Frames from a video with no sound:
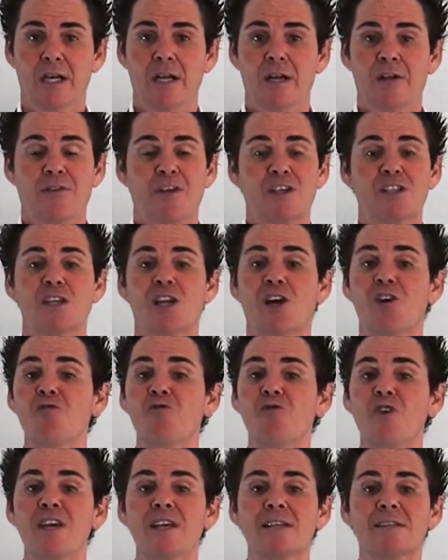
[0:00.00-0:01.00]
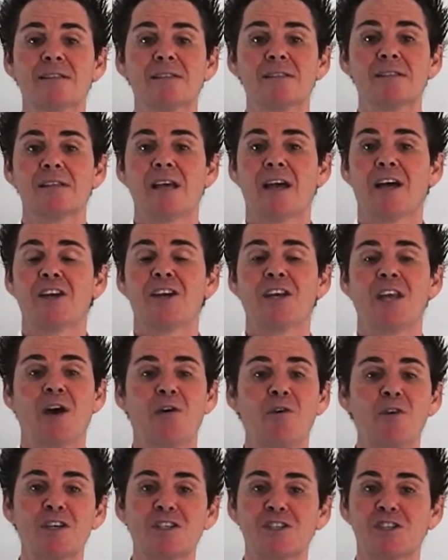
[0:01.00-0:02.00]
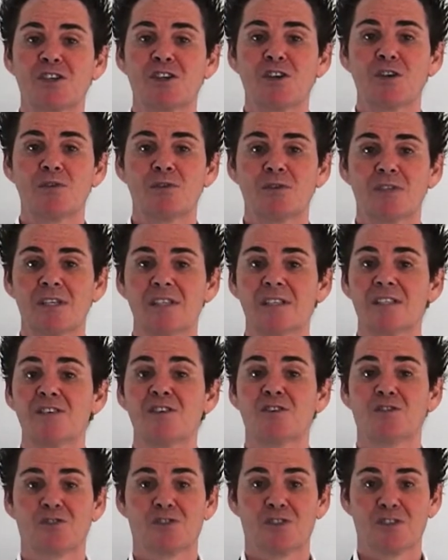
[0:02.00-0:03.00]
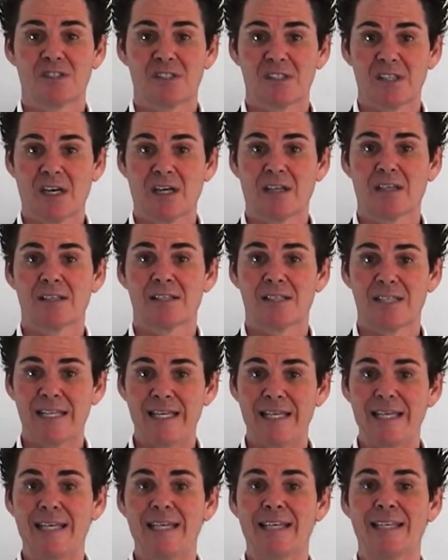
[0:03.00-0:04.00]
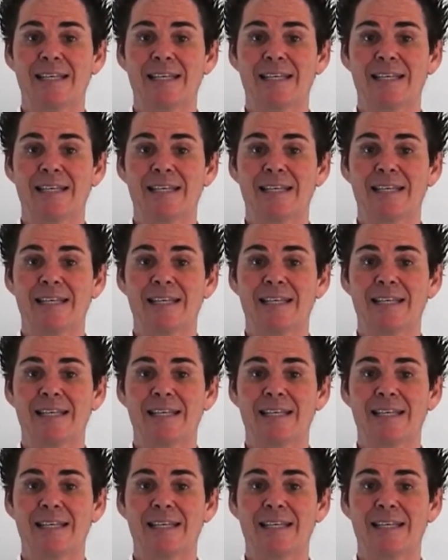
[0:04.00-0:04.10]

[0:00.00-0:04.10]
There's no reasons and no excuses not to succeed.